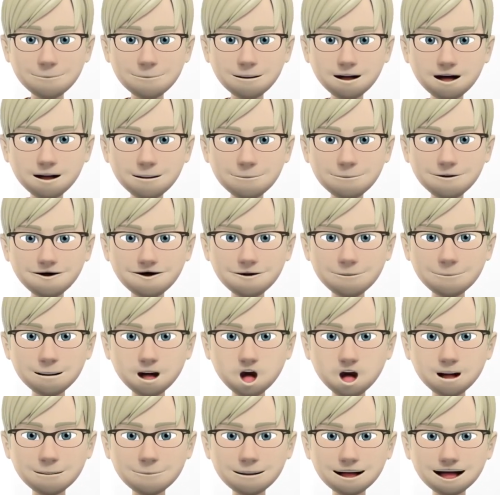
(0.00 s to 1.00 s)
It should
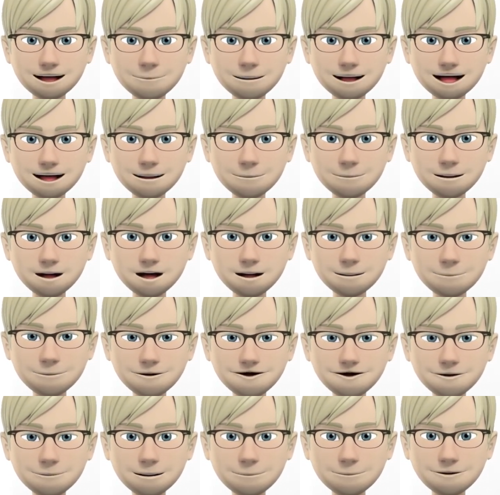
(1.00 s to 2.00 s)
never be
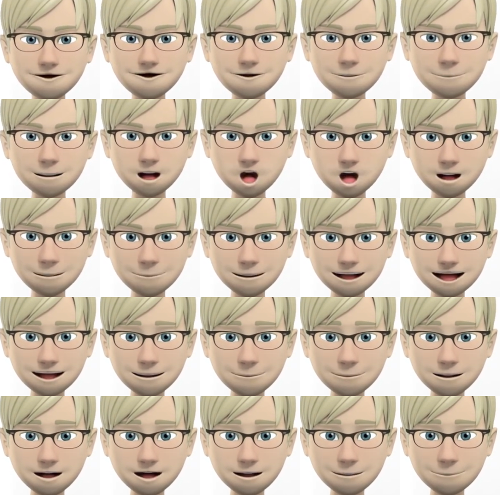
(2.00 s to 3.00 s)
done with the generator
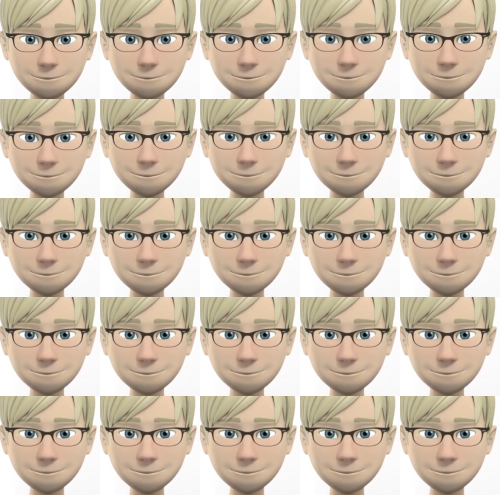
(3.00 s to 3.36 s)
running.